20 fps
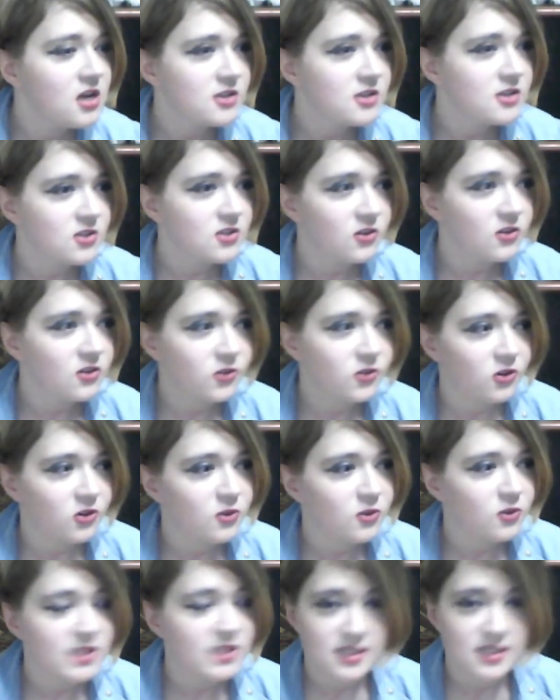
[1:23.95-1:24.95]
So the little
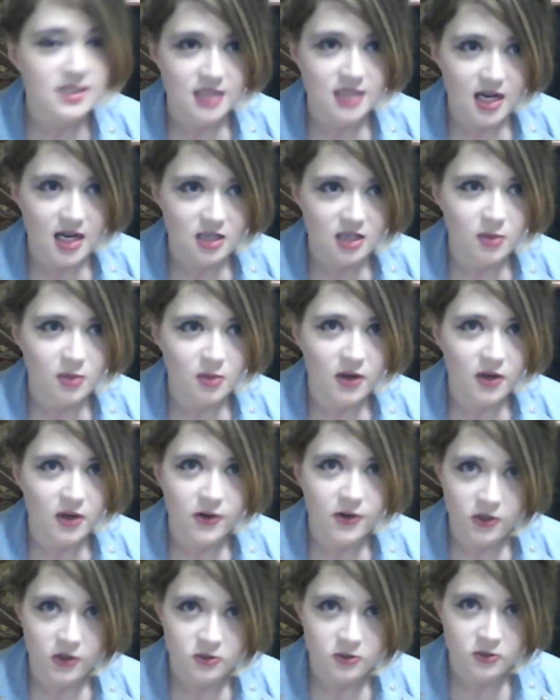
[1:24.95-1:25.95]
girl was excited about
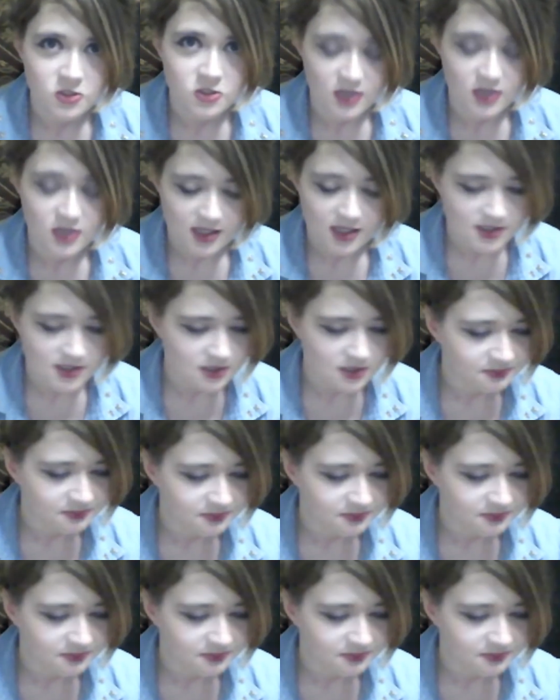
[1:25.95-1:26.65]
her new dress.